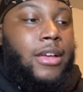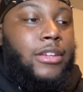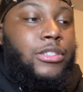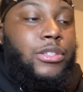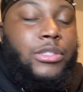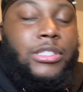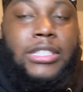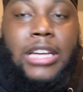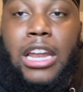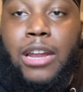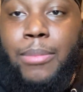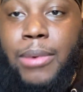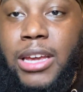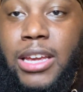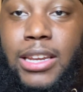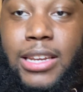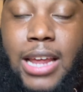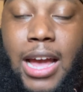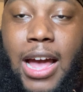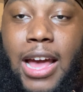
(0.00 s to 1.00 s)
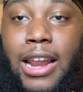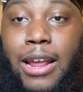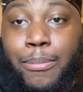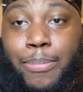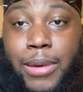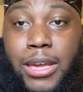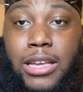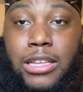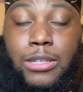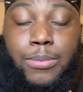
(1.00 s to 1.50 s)
So Solomon, he died in
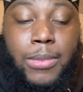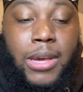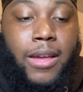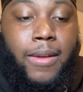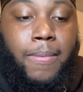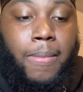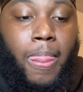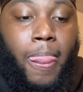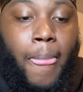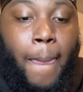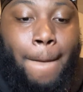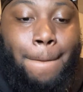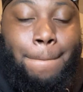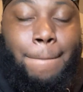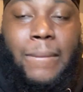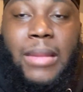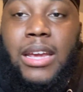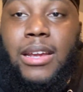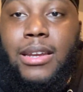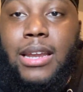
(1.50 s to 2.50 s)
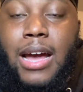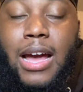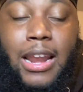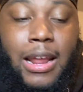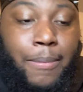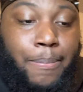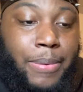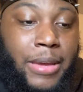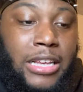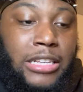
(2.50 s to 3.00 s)
peace, man. He died
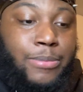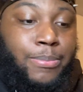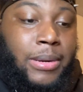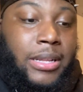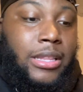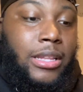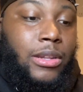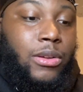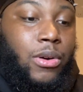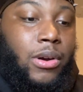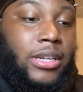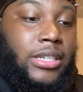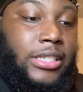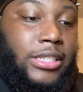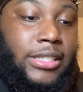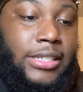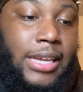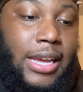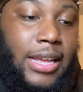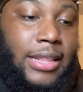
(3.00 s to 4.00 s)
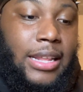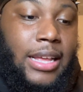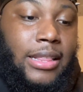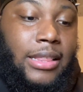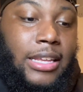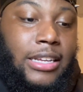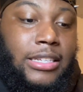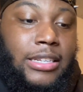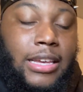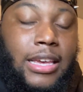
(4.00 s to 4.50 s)
in peace. But the Lord just said that
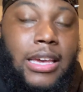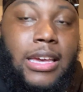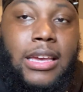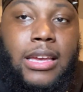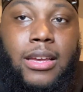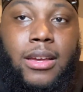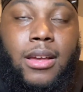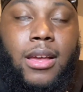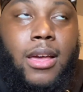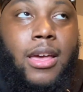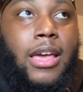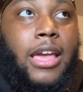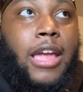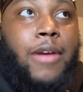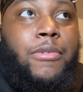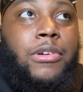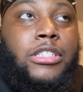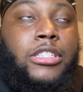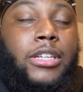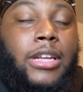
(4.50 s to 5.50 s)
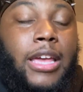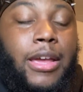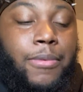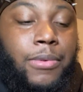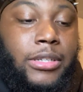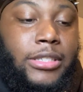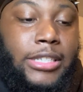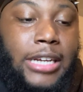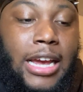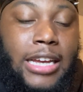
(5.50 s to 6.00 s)
this king, he was he
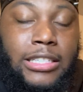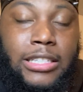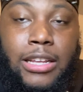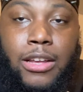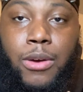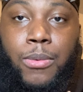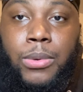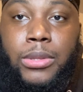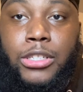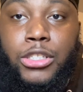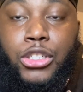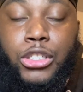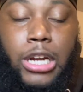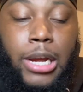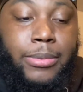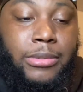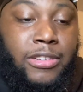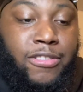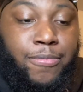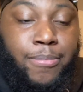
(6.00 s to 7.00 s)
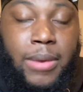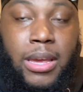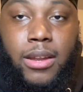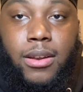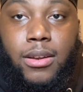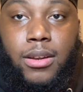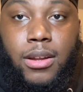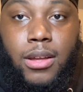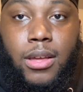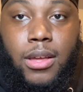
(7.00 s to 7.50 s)
would chasten him with the stripes of
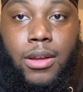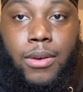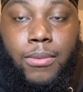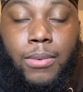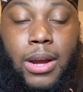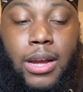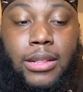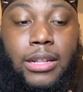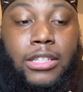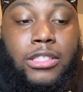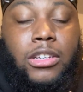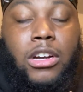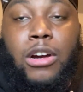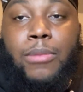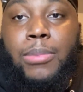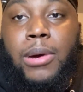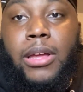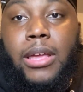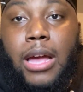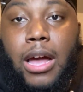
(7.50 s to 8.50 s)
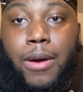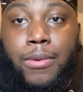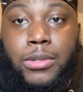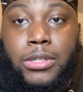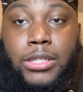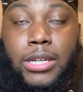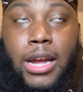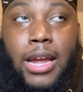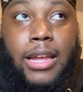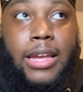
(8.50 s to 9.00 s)
men. Right? Let's talk about Yahweh
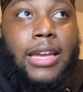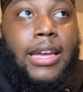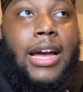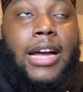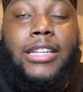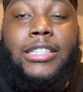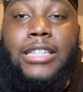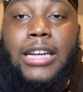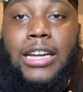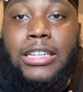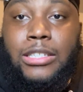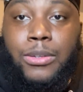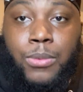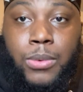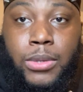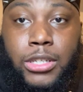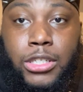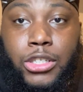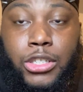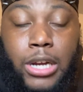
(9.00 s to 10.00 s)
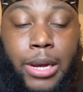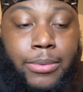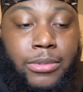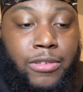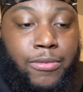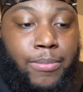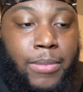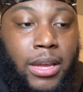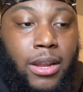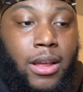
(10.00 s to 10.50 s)
Shai. He got chastened with the stripes
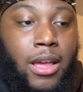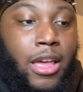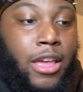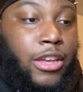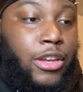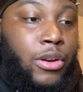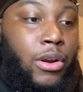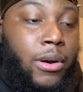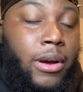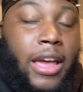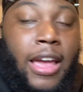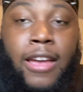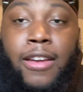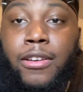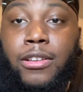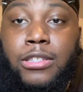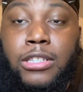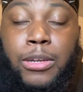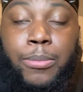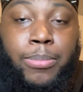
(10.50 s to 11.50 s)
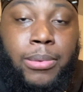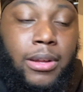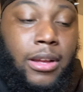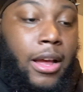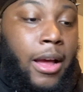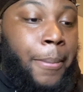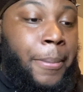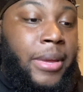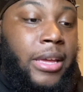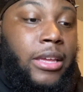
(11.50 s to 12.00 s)
of men. You know, hey, to
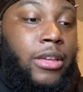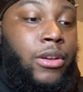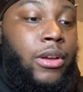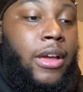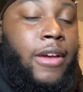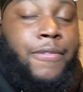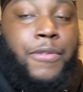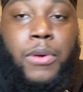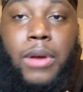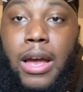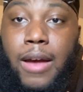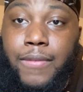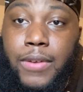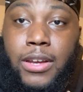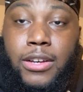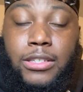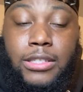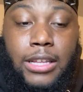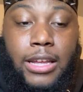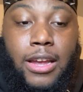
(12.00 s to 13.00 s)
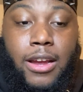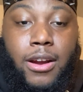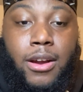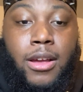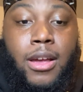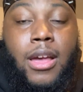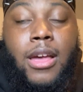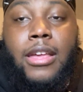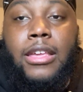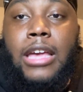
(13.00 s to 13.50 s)
I mean, if you have ears to hear,
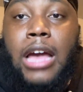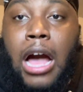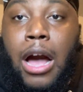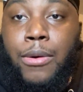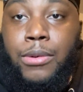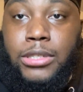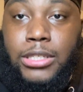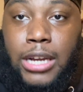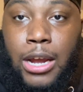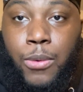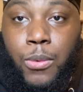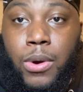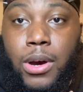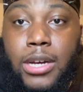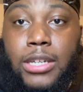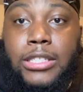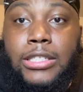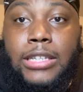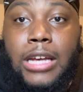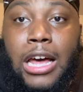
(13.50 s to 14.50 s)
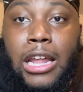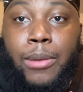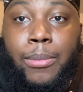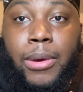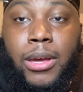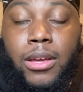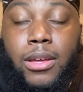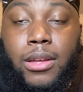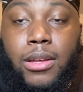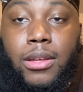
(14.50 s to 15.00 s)
Yahweh Shai was
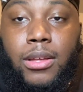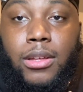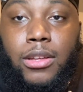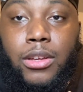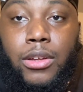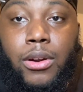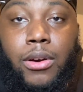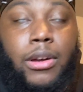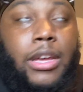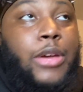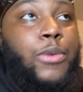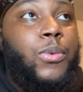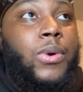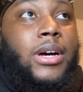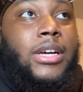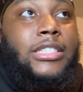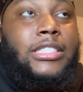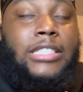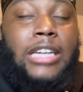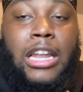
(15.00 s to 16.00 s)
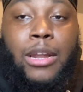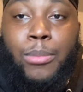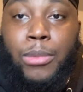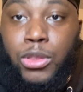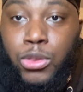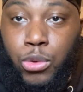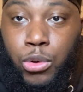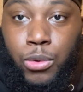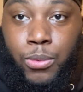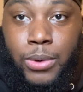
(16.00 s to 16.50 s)
Solomon. You know, he was
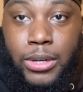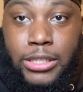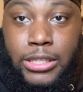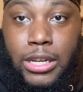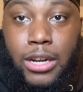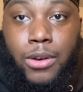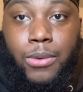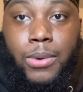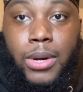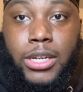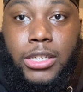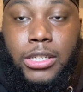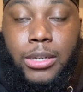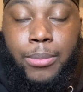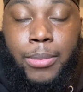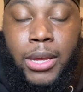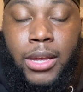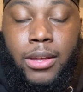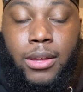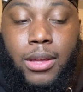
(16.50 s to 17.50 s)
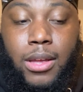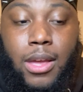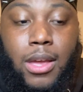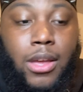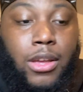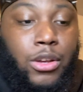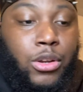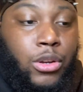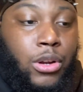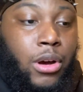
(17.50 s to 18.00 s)
Solomon through the regeneration, man.
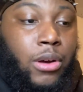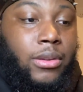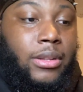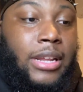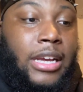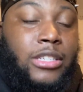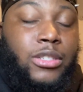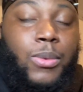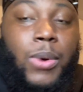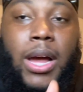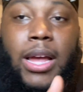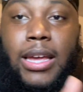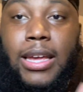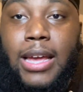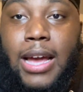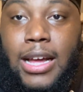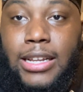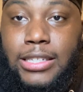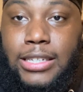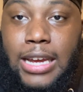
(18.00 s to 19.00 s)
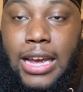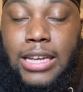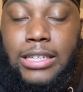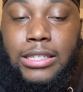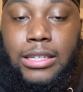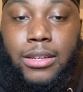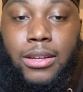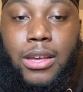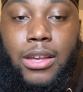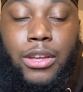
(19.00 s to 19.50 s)
You know, that's why he got
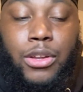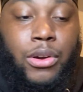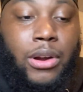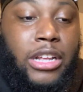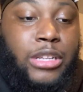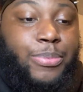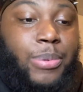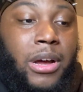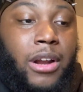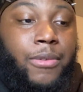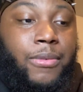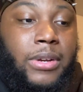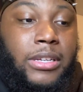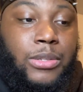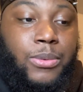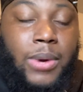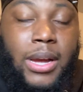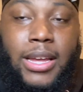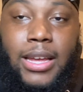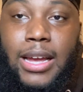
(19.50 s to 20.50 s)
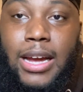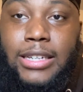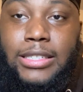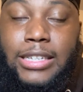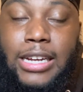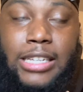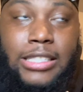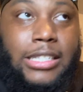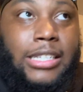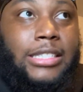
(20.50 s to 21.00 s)
chastened. You know, that's part of the reason why he got
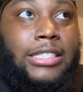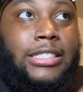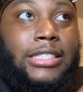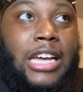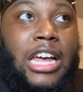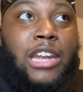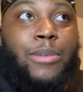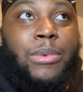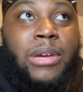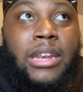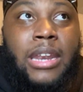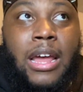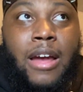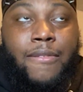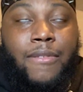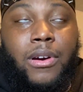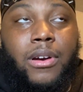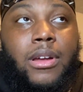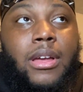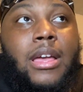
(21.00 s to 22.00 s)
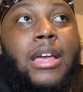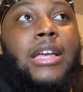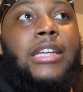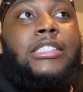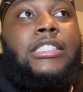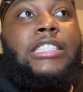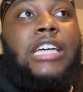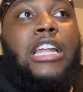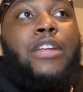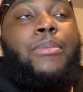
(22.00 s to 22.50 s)
chastened, because Solomon never
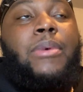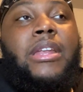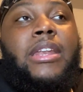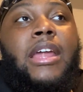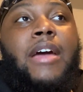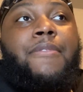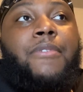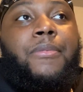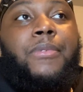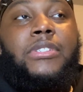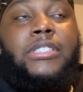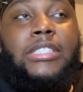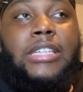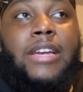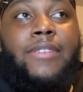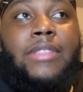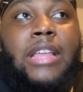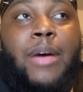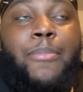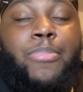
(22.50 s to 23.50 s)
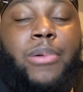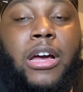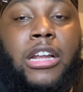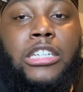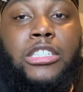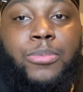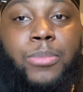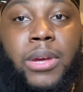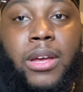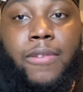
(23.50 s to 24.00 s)
Solomon never received that
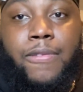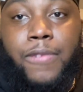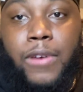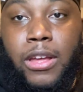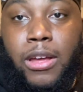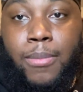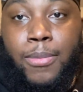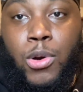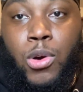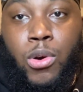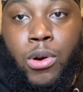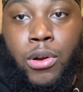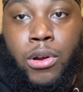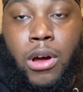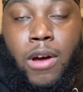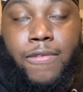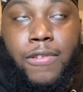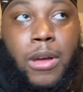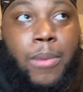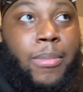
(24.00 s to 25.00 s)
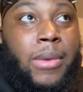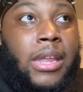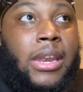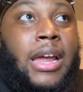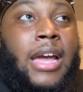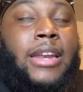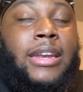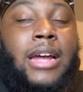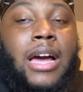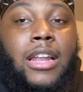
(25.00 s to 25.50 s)
punishment for him going off committing
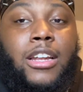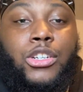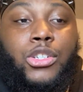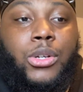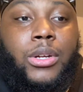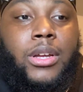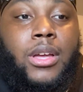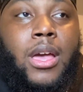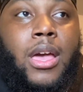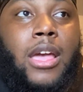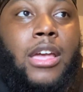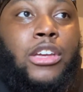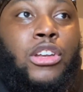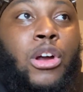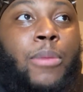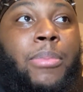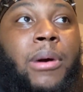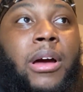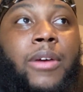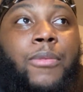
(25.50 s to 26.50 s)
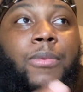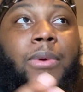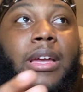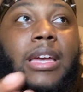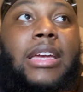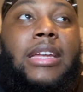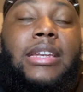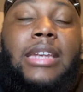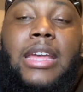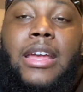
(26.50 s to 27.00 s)
idolatry. You know, but
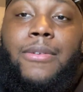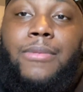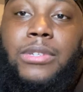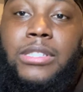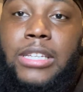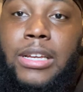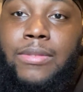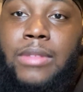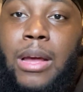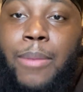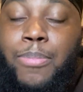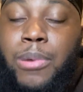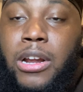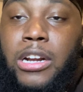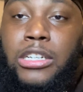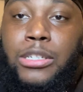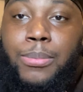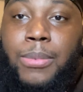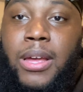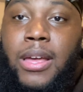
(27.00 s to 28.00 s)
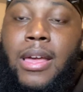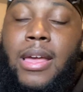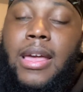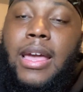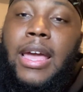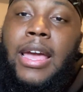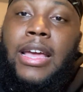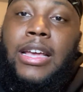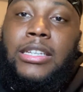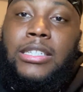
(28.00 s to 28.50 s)
he did receive that punishment
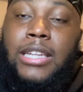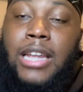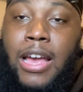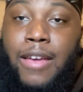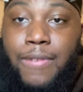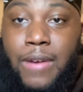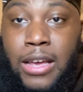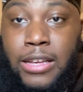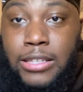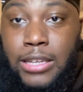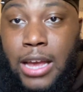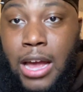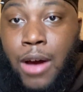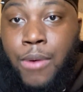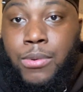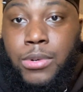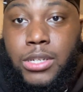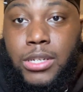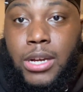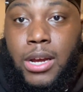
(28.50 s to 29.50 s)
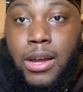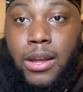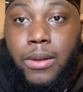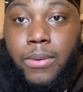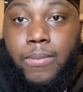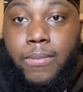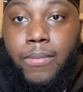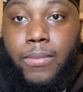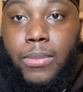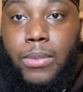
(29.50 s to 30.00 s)
in his life as Yahweh Shai,
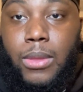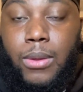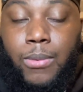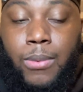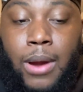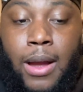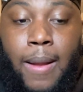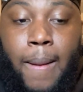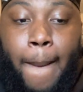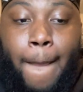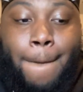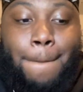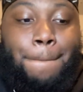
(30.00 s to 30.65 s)
right?